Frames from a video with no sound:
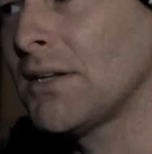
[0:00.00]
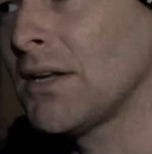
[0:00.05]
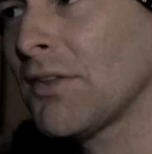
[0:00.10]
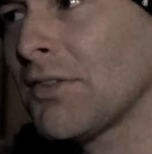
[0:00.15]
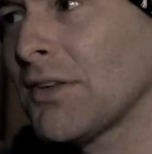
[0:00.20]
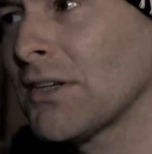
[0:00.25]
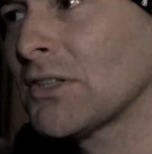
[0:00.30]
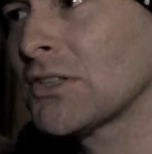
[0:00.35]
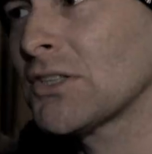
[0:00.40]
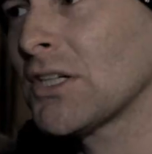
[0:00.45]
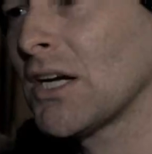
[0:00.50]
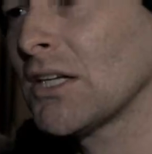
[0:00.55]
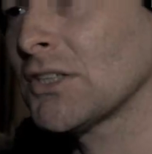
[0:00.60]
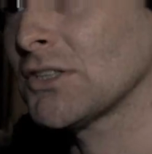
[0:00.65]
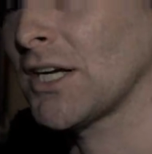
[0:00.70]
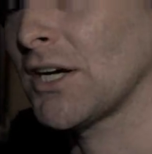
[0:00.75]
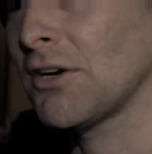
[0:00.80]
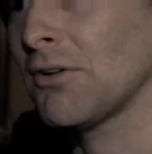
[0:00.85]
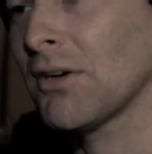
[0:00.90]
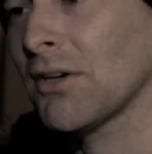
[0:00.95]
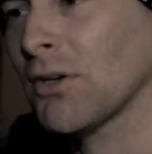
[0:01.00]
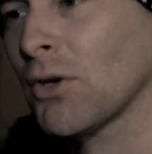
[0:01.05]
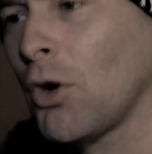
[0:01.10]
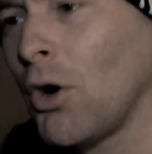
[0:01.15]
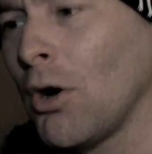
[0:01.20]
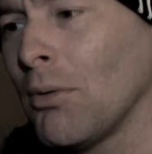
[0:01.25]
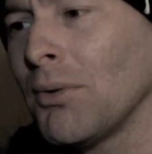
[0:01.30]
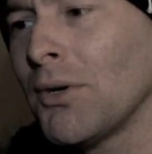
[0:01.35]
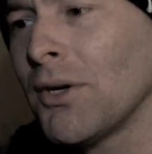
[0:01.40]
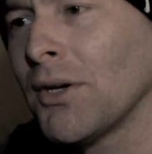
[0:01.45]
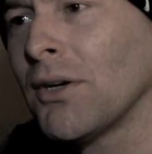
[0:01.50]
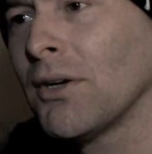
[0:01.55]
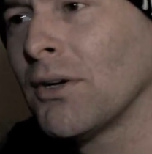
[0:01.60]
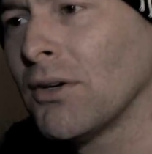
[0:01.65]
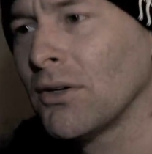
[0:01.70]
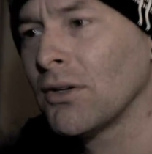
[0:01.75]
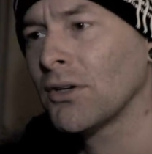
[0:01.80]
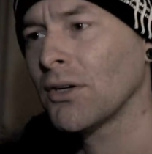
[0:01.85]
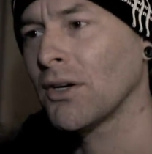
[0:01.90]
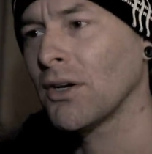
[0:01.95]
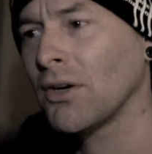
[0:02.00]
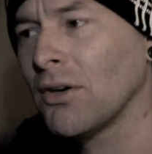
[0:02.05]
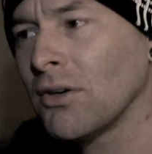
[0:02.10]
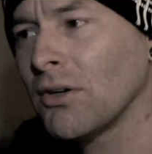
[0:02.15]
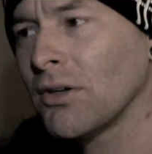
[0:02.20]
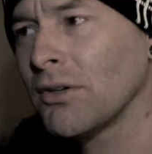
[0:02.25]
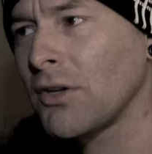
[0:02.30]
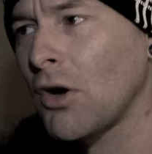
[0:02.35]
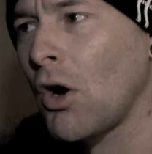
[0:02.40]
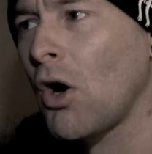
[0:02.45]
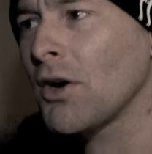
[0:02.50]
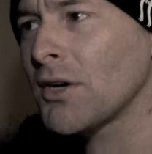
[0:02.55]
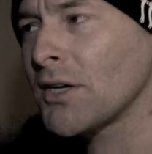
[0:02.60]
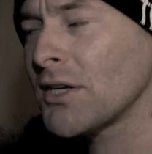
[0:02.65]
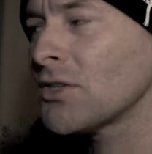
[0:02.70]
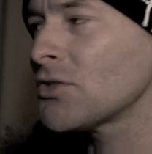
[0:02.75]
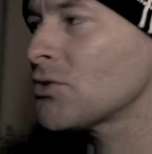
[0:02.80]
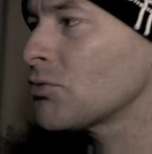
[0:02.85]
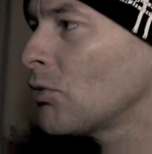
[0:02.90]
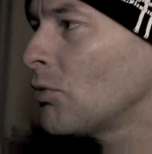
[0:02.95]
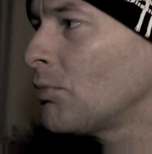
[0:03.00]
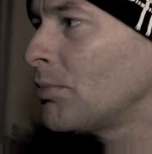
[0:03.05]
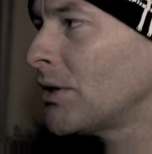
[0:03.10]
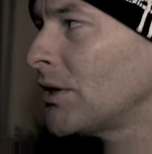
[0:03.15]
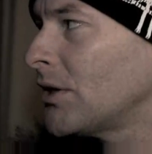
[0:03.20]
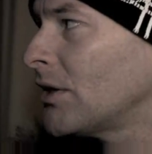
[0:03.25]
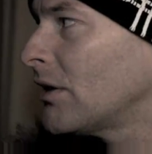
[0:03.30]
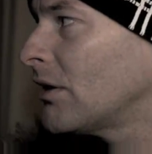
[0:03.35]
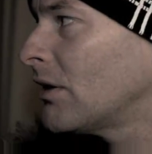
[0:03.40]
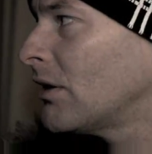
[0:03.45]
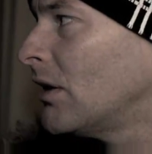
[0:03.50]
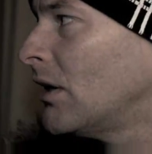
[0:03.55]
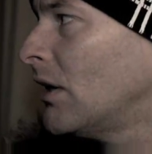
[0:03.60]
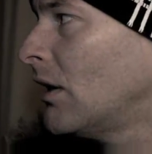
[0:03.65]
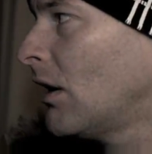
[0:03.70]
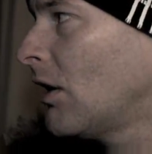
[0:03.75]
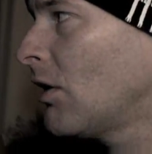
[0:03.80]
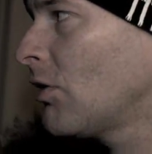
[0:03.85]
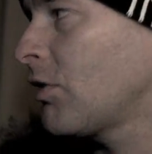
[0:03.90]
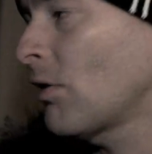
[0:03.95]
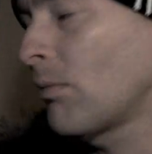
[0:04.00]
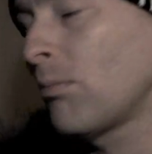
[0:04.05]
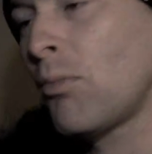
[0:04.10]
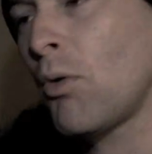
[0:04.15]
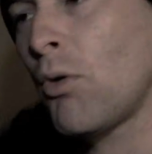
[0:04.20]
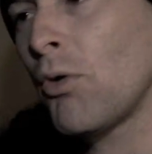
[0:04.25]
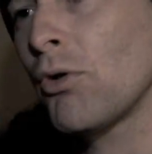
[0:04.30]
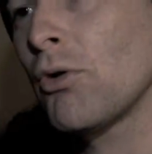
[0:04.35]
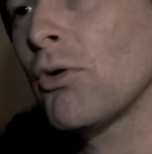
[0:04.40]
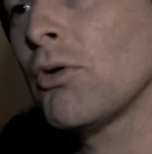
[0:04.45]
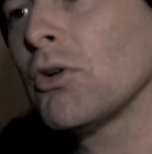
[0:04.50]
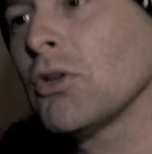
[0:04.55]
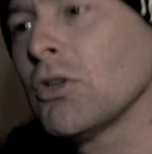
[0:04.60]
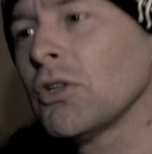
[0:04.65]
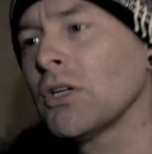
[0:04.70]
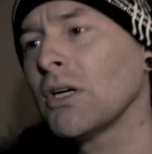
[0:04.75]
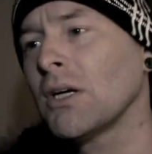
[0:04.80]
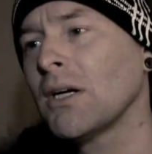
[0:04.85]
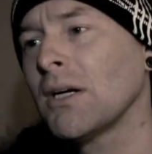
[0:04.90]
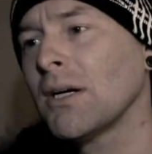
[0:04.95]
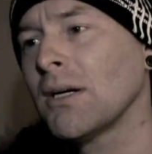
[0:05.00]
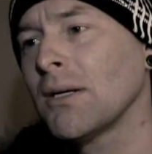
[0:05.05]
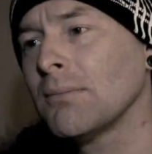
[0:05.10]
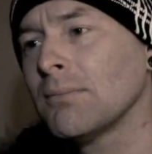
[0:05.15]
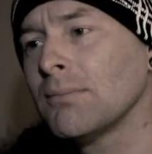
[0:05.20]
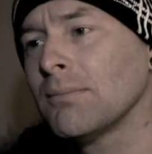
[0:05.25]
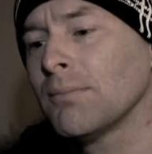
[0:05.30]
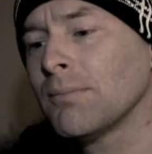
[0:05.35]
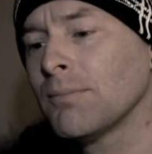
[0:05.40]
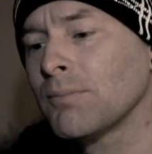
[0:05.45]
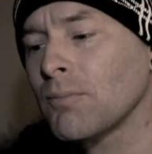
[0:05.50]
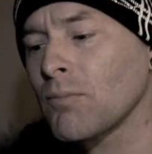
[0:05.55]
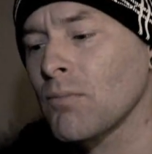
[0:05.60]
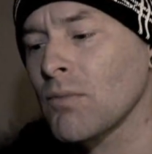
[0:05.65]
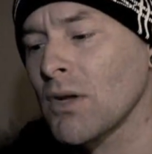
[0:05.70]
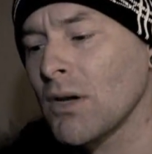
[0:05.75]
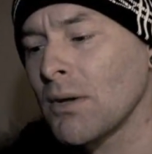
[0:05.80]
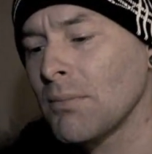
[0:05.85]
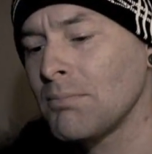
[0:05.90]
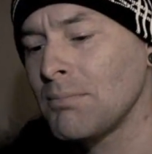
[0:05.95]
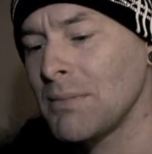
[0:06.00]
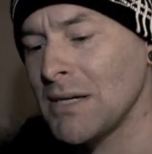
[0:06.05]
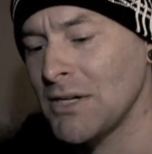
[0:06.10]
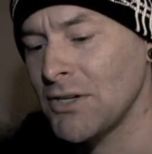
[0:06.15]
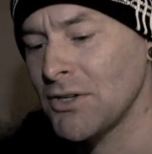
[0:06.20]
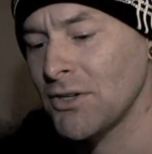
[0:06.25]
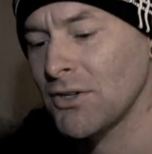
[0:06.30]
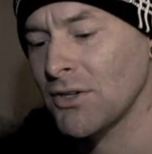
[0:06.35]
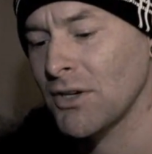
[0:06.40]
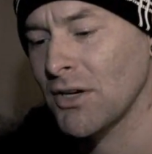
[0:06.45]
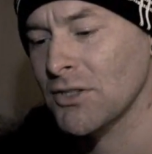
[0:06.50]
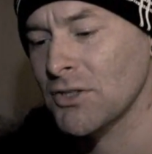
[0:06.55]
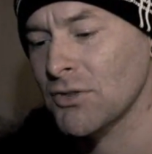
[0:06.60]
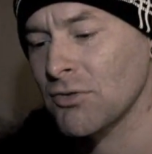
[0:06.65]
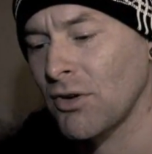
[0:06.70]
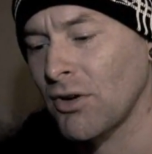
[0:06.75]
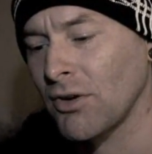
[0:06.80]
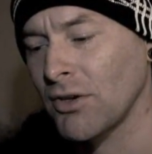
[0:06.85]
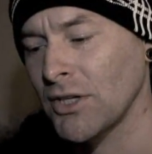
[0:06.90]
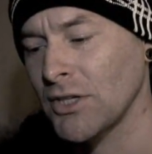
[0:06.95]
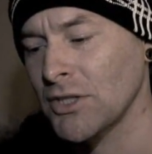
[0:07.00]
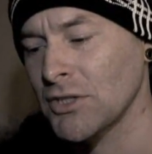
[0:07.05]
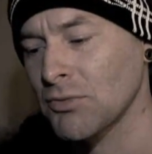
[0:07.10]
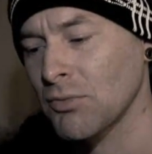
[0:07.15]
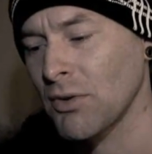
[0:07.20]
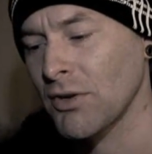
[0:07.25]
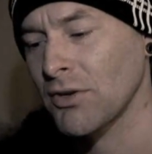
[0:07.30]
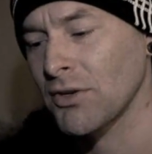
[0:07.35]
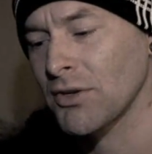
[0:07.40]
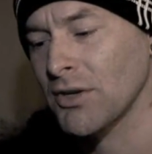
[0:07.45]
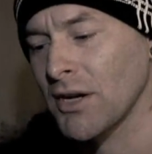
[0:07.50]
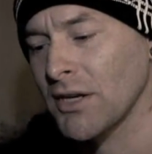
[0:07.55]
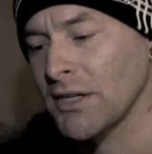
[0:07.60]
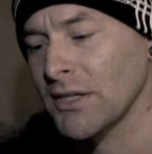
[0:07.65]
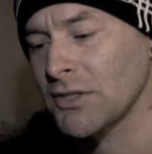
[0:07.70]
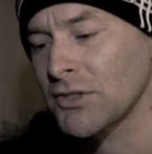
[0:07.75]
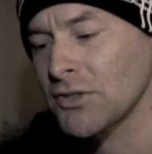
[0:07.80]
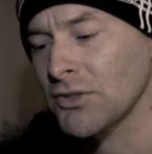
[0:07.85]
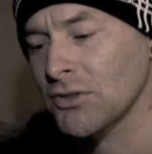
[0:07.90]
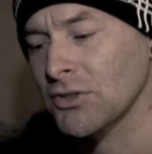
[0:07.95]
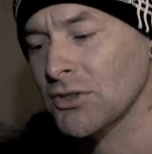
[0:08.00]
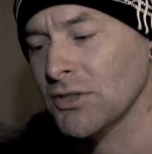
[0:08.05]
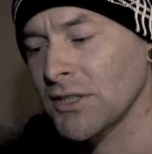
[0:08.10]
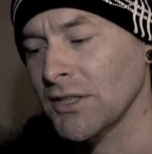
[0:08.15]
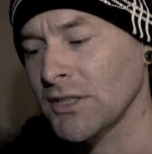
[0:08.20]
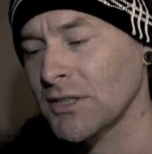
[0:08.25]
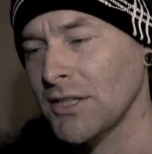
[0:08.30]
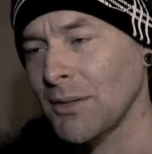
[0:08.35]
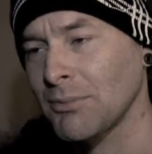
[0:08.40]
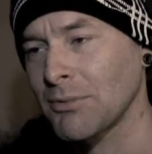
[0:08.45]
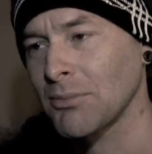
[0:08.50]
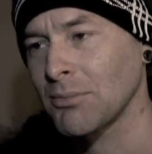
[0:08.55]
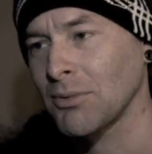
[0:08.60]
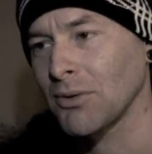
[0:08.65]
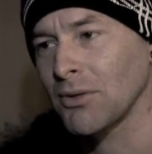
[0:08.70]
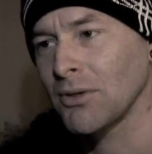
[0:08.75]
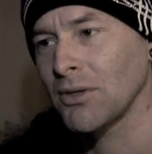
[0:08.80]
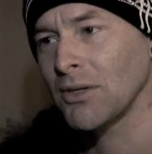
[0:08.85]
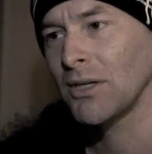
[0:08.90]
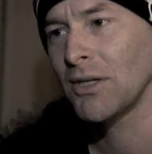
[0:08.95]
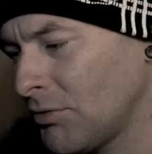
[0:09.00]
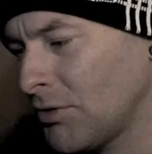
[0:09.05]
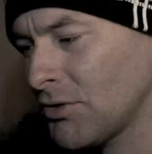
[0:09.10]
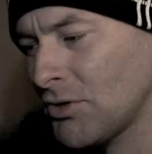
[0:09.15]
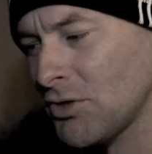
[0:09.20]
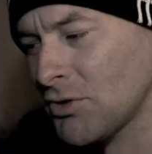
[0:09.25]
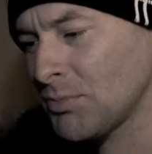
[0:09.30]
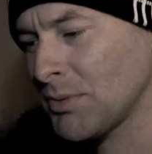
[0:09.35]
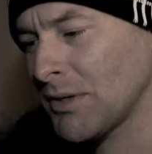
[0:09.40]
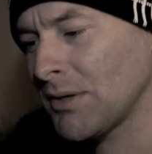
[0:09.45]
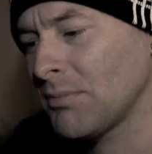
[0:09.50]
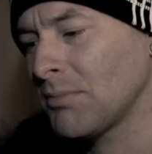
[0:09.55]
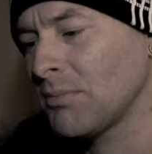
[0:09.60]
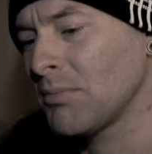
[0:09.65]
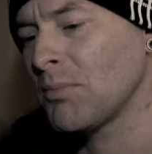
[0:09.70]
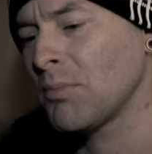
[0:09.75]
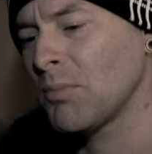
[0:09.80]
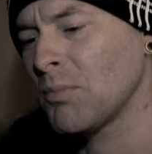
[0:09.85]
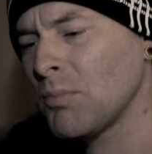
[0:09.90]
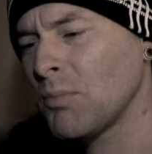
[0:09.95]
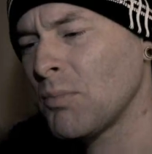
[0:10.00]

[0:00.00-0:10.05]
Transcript: Nothing's sacred in comedy. You know, the audience will be the moral meter as far as whether or not it's socially acceptable. If you're just being